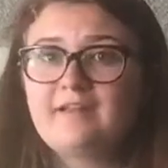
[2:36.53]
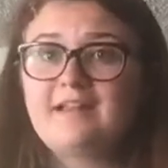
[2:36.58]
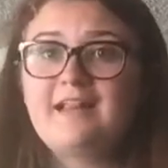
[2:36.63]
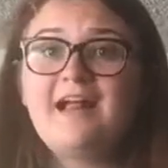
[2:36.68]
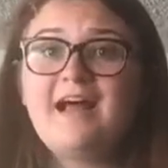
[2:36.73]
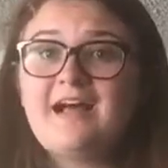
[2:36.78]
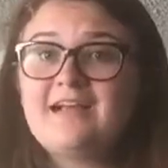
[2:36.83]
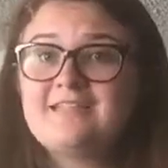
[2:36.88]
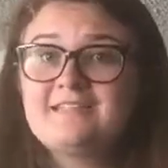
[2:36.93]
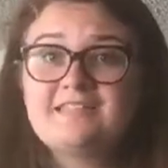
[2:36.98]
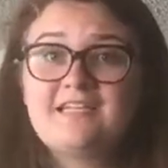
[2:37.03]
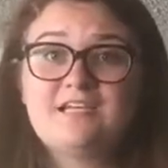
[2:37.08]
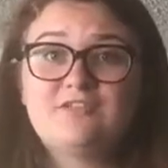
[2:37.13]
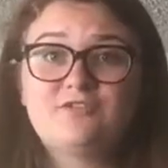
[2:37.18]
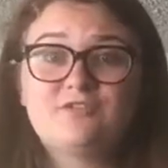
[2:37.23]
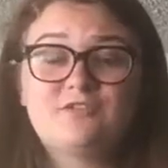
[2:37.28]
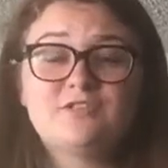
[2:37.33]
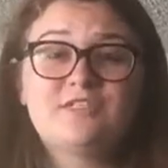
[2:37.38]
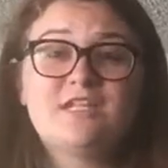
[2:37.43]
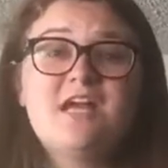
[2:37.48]
class
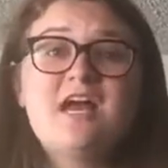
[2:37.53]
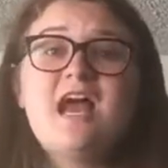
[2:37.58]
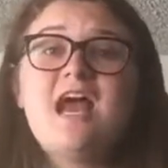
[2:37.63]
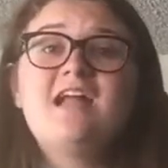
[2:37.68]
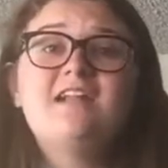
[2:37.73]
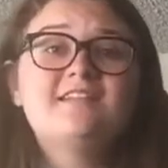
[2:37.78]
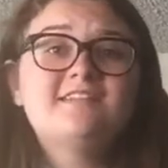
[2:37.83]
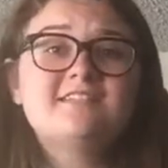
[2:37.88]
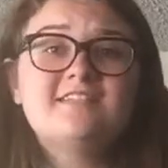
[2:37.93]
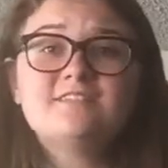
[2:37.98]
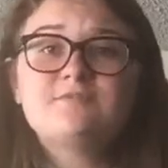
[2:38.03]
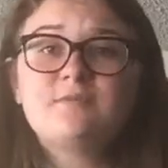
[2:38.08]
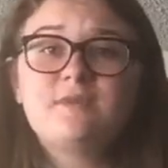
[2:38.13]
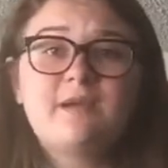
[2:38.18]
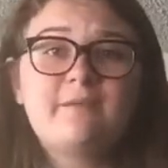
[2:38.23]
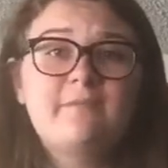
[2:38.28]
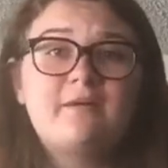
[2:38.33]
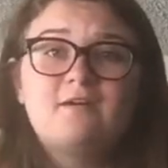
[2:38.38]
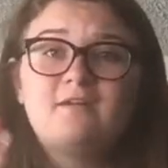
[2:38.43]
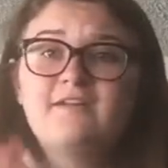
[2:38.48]
schedules, and this is when
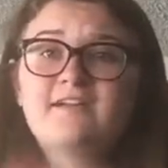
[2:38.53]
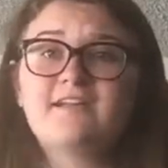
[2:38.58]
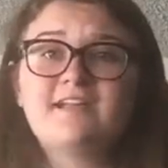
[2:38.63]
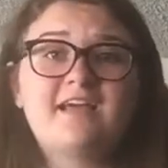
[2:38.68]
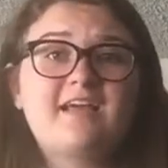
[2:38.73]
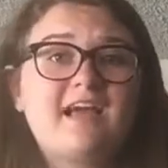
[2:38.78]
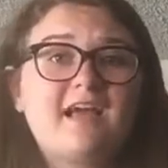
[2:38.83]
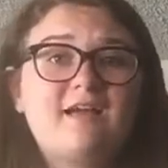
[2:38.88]
I'm already like,